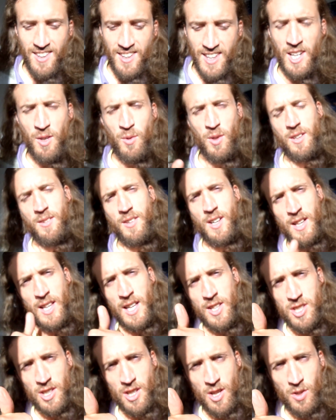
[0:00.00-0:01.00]
Anyway, I'll
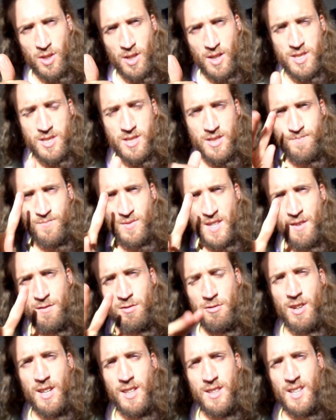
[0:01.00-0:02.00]
let you go, guys.
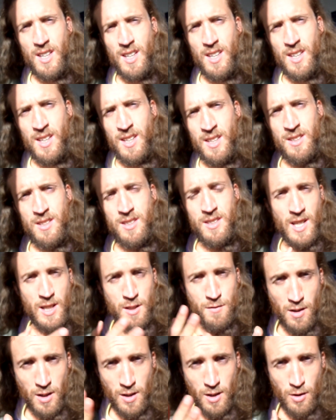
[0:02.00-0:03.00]
Have a great day, and
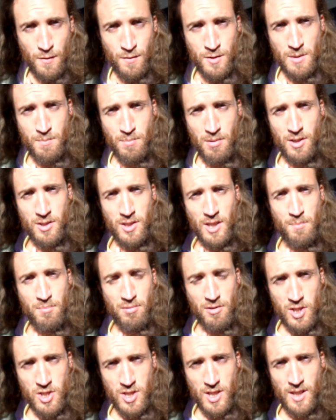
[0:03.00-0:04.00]
thanks for all your love and support. I
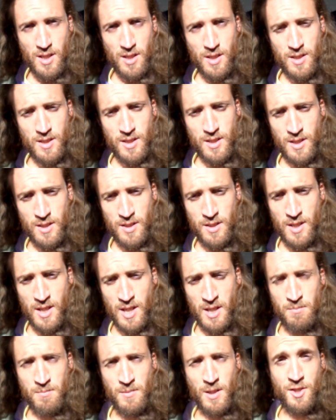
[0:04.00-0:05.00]
appreciate it, and
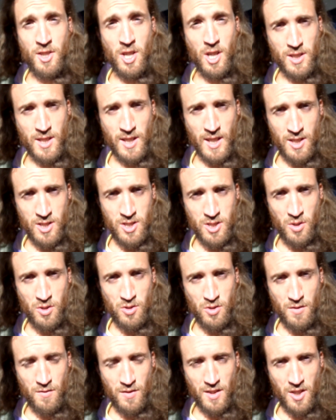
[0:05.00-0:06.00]
I'll talk to you again soon
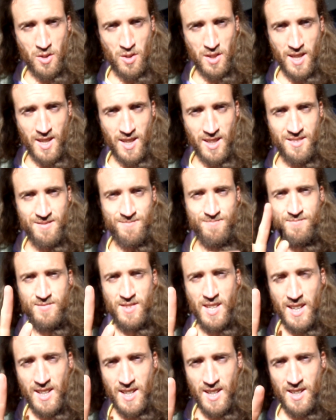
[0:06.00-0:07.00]
in another video, okay?
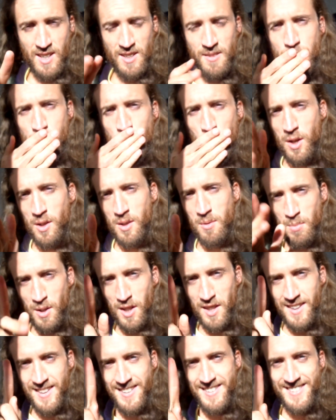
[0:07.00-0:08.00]
Take care.
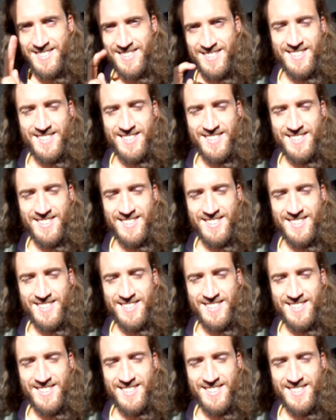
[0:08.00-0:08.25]
Bye.